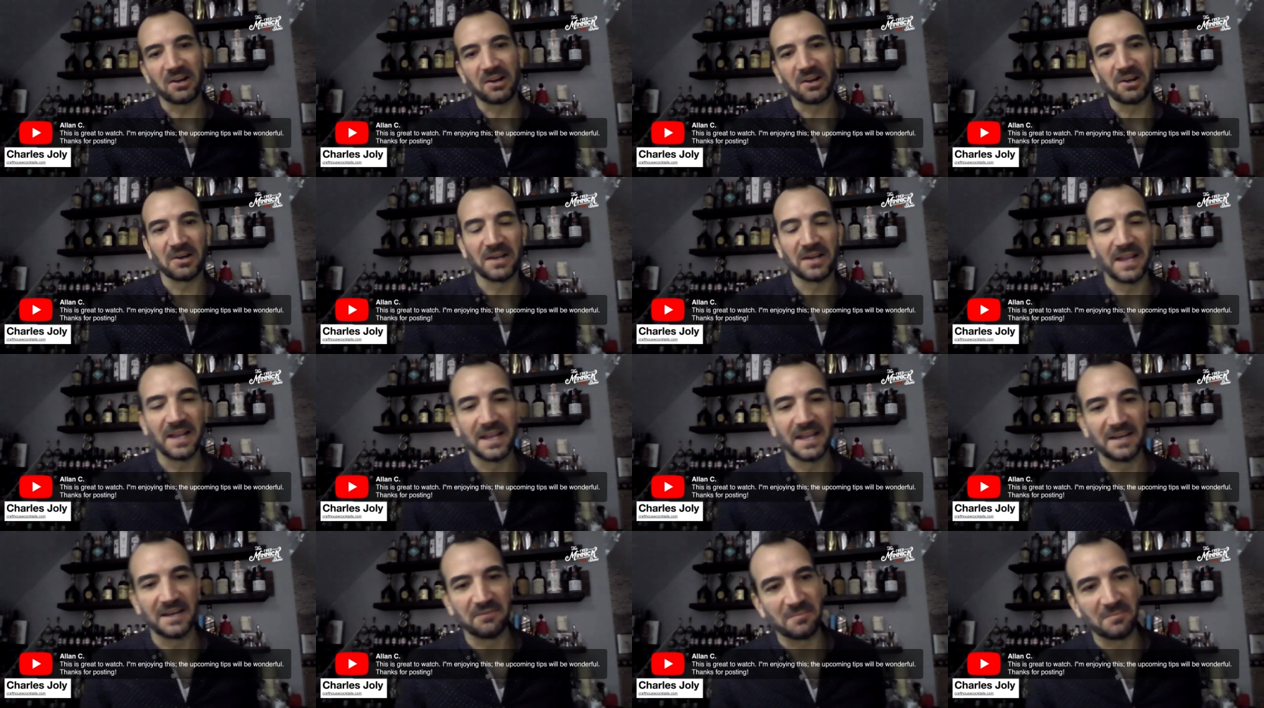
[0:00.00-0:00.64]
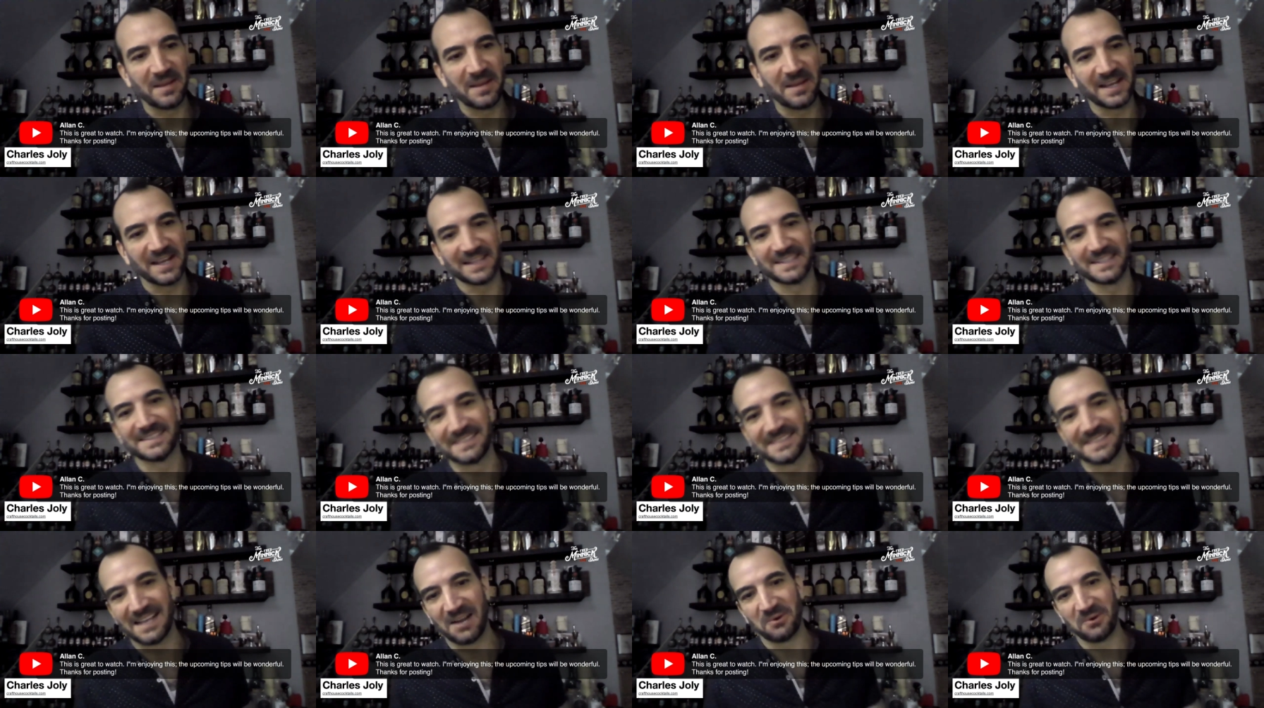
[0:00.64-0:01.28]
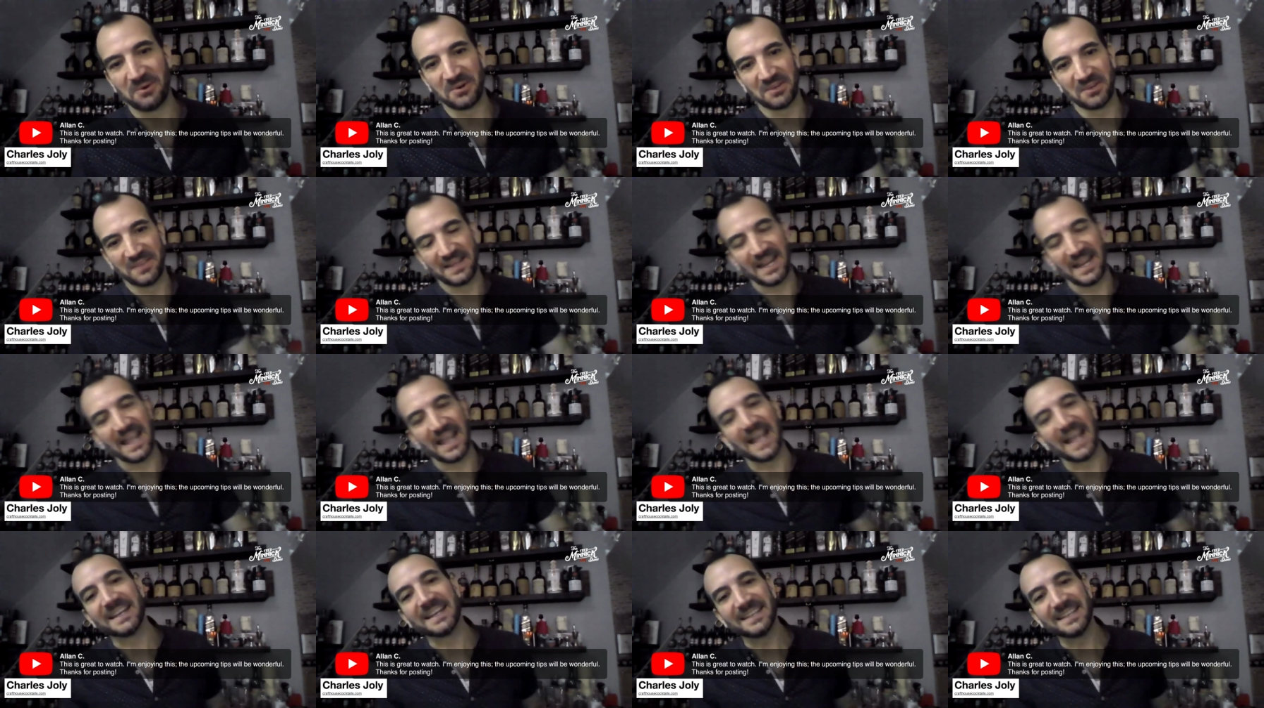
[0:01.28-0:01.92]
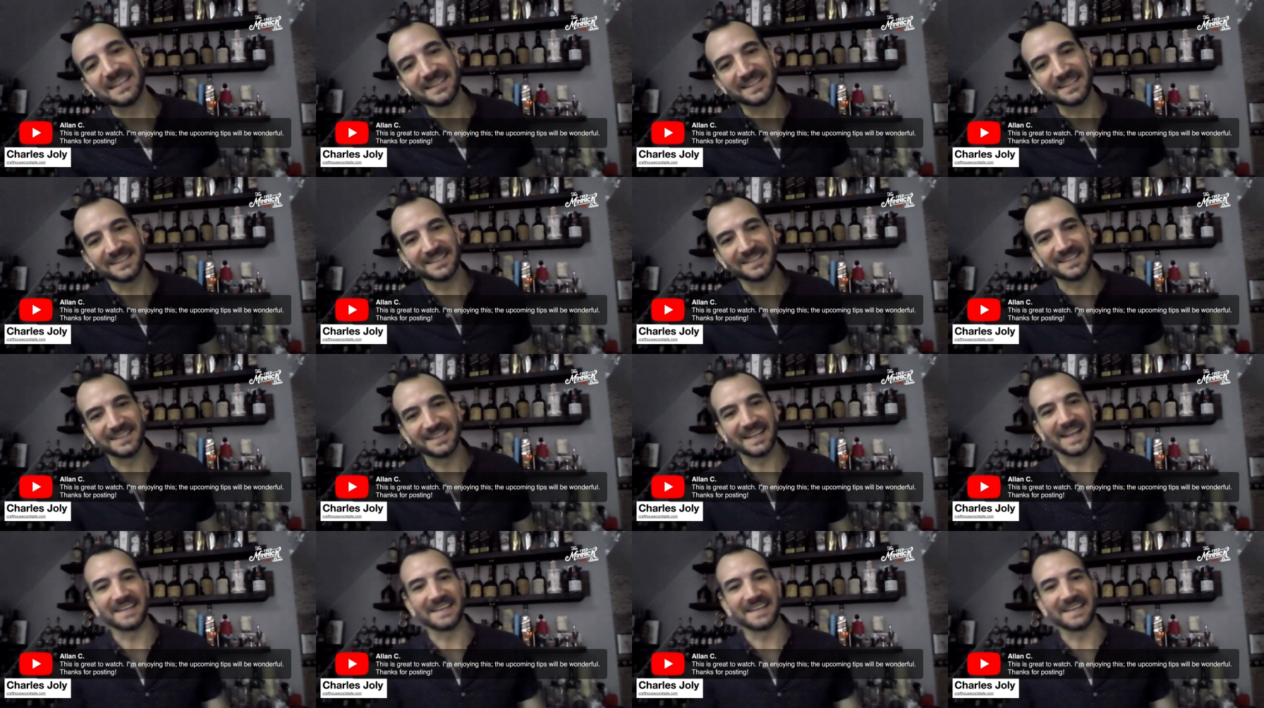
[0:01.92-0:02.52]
And if you're making a sour, then add